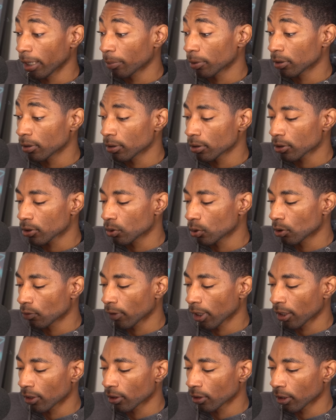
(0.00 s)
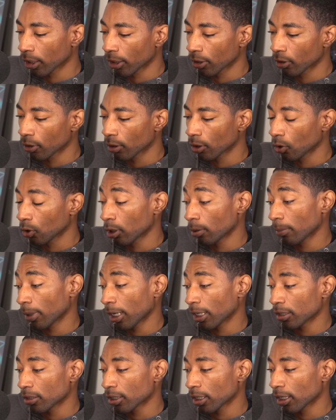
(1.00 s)
happen sooner rather than later, or it
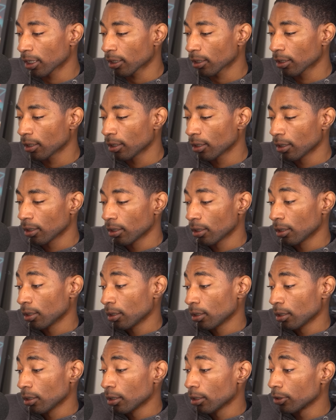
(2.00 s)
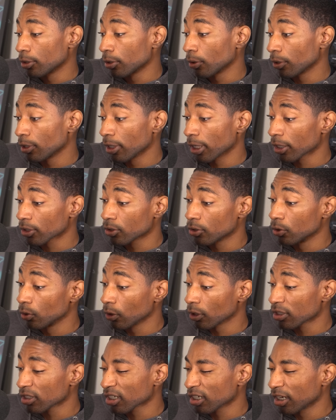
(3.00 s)
might take until the next
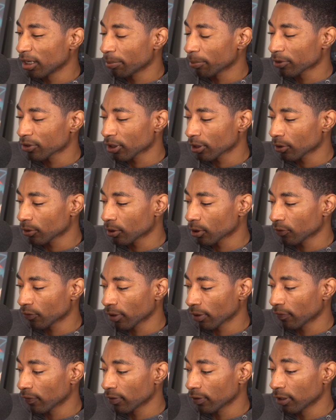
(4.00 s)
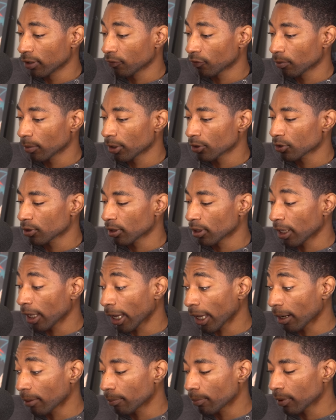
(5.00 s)
Duelist Cup, which I don't know if we have any information on
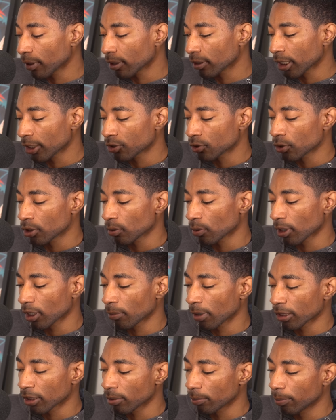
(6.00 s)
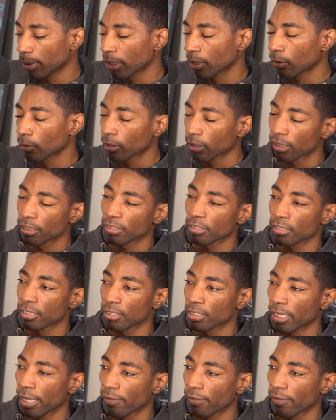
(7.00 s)
that. But that's usually where they make the bigger lists is